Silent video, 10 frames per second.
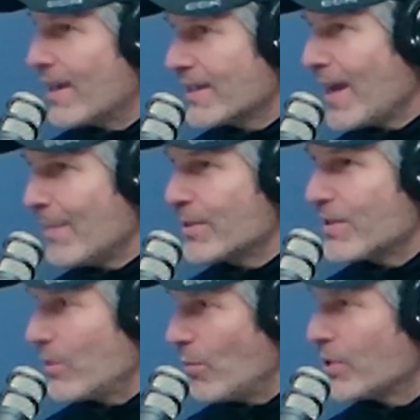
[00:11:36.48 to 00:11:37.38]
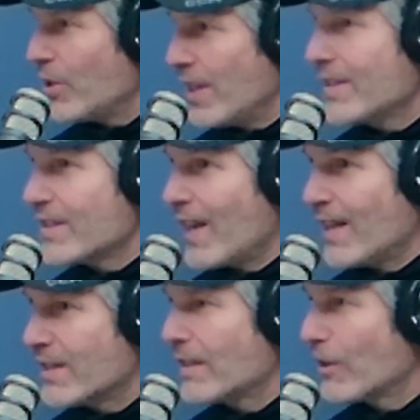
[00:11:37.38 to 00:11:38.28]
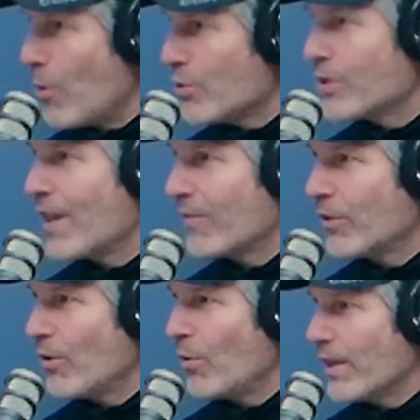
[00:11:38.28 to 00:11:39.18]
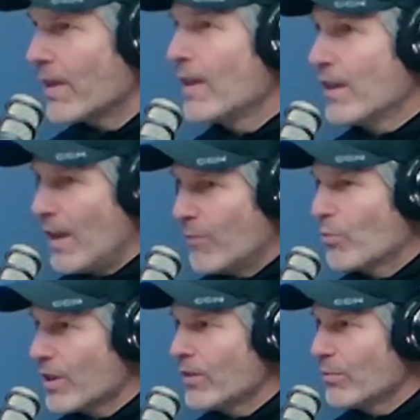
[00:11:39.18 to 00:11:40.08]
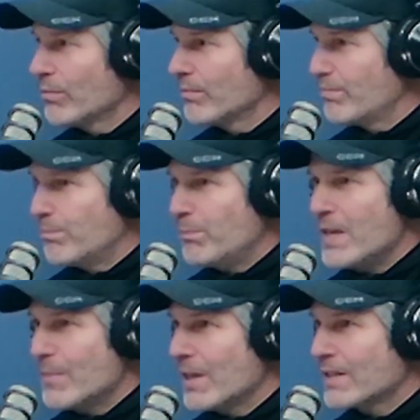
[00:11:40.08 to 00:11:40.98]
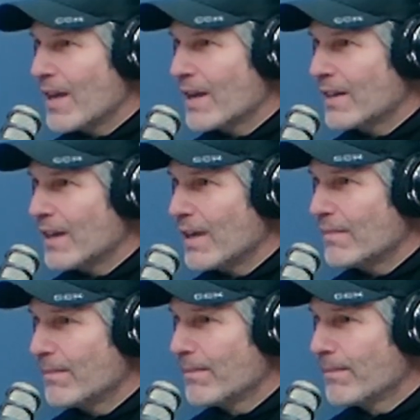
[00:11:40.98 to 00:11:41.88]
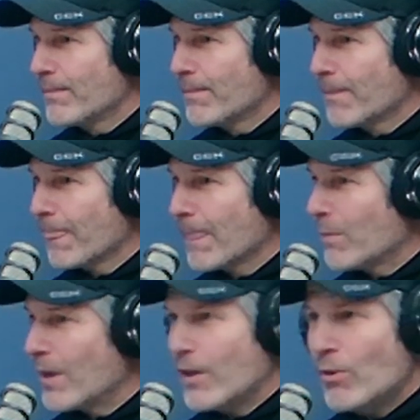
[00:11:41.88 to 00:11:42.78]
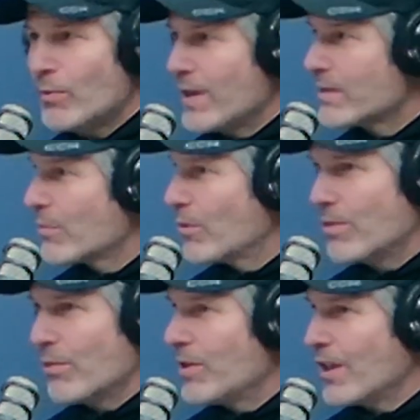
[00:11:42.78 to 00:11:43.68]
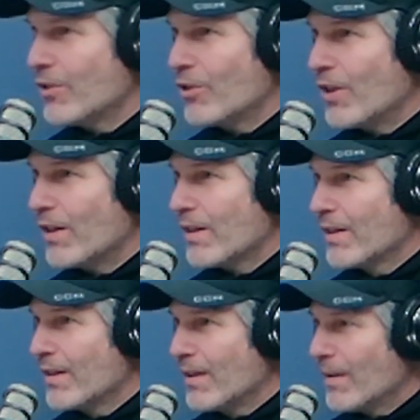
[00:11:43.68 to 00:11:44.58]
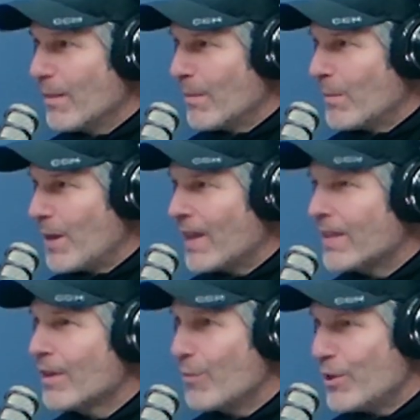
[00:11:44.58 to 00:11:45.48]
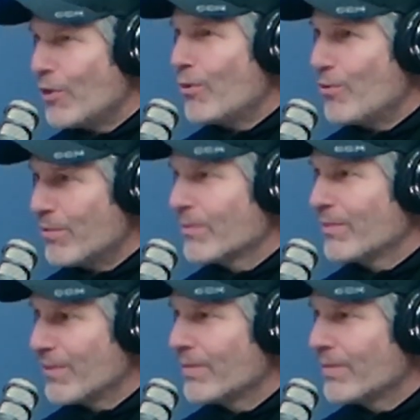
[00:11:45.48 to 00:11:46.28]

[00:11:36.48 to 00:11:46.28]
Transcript: a lot of times that those are the insides that the coaches have to know. Like if we're gonna beat Minnetonka tonight, we got no risk. We're we're the underdog, but I think we know